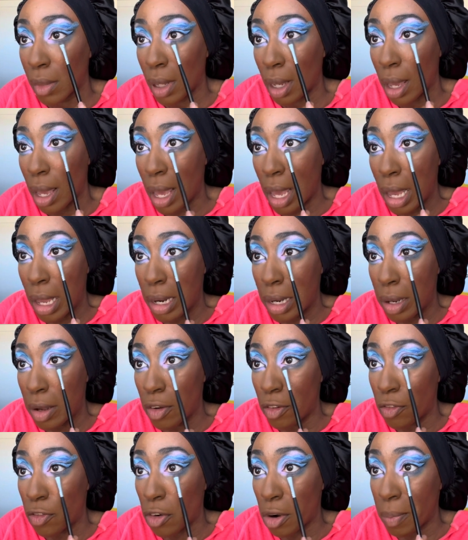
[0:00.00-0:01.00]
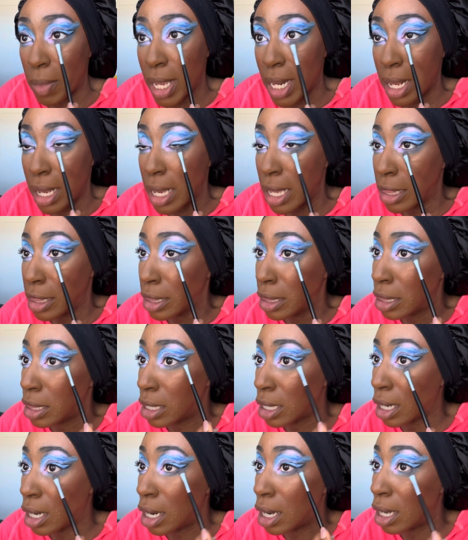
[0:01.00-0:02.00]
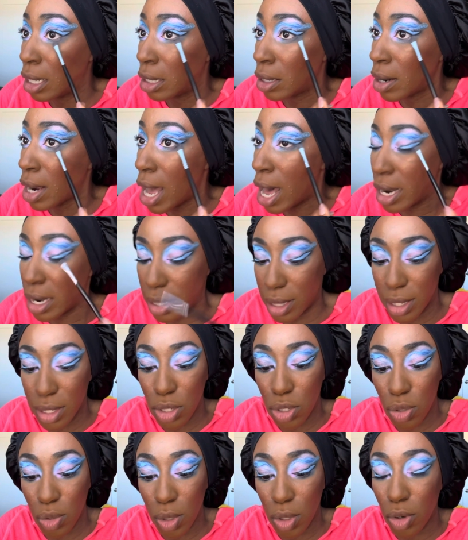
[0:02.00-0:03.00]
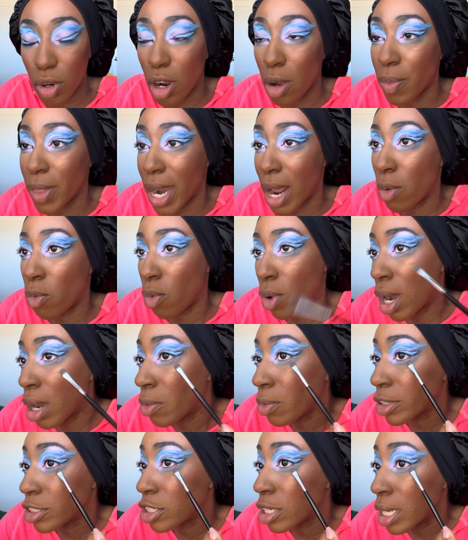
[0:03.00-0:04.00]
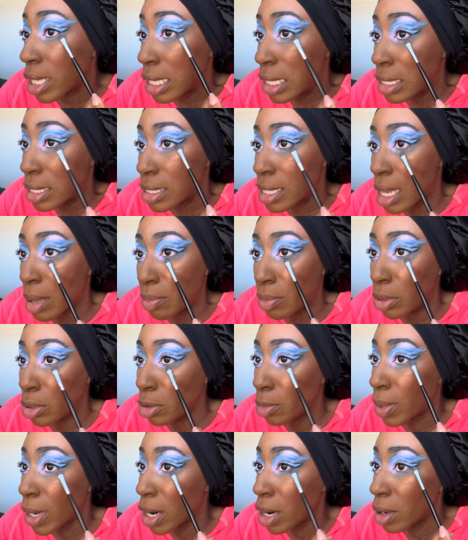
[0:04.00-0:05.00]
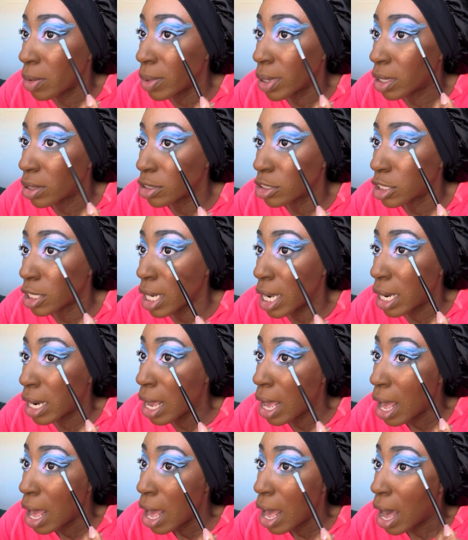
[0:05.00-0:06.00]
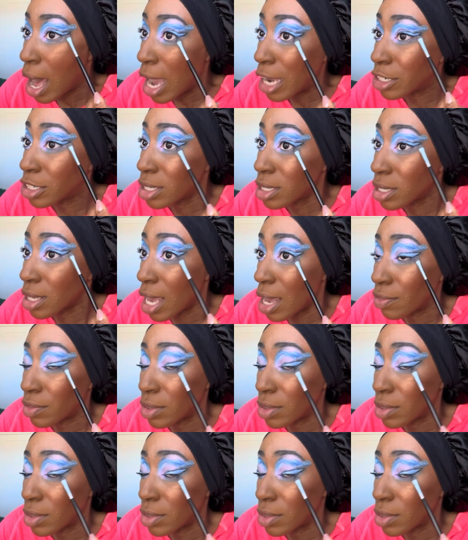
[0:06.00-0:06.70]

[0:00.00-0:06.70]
And for me to get the color out of this duochrome that I want, which is that blue periwinkle shade, I just have